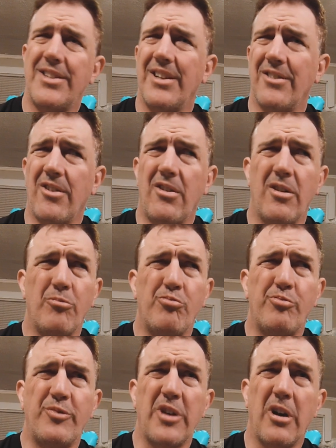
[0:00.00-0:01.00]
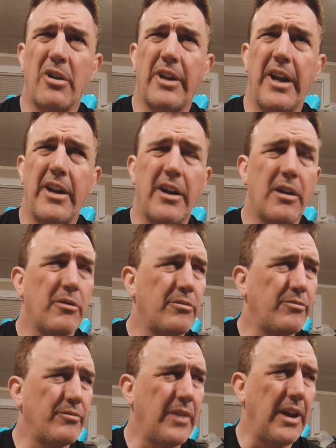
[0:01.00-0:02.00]
of long, dark
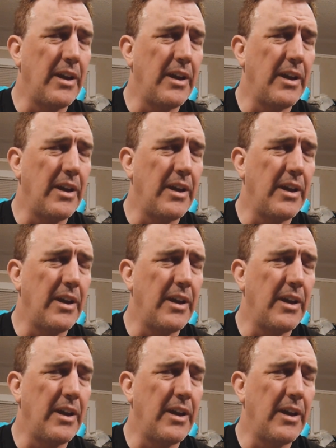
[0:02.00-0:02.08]
hair,